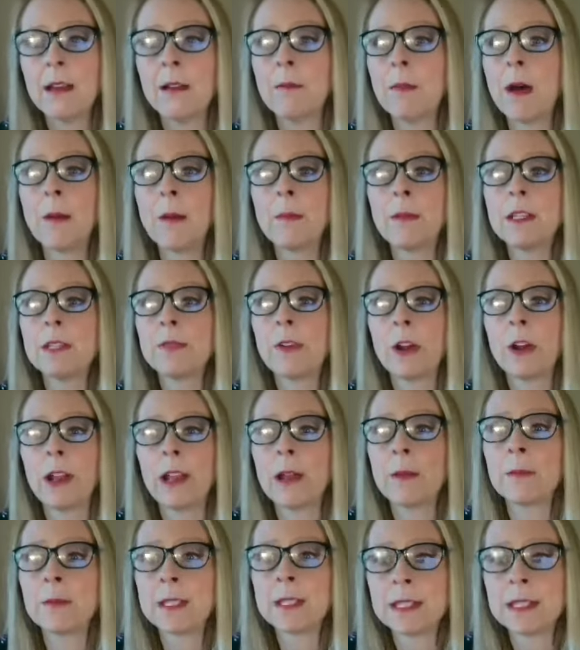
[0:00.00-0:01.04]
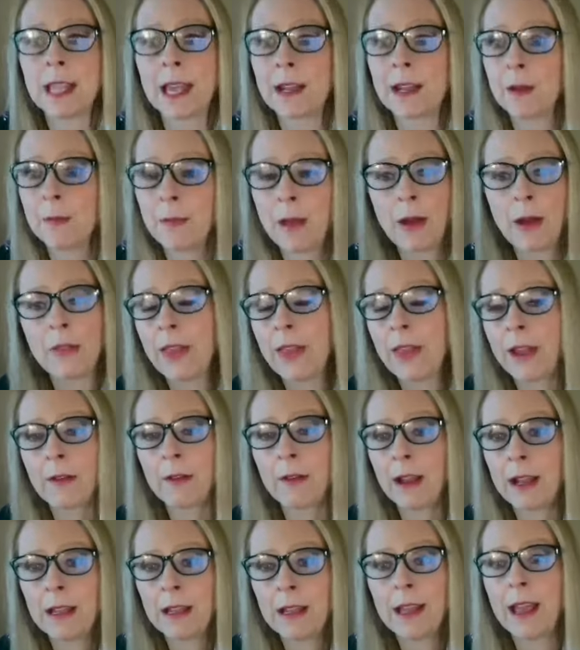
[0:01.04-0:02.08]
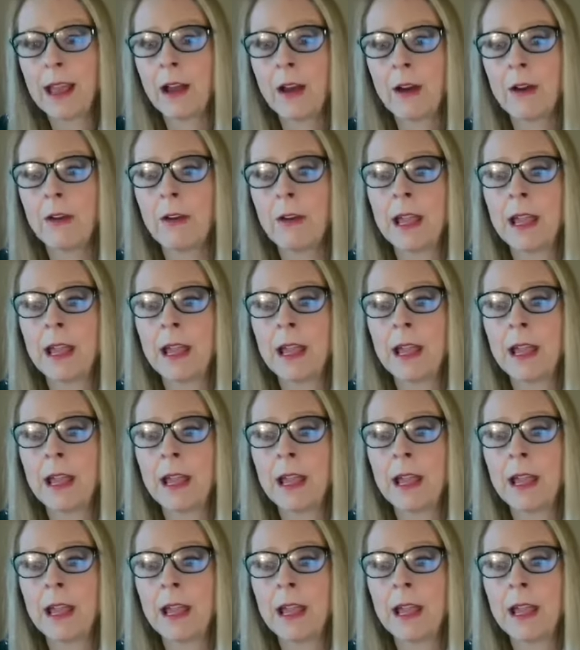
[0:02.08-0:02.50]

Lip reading: Mommy's very upset about that right now.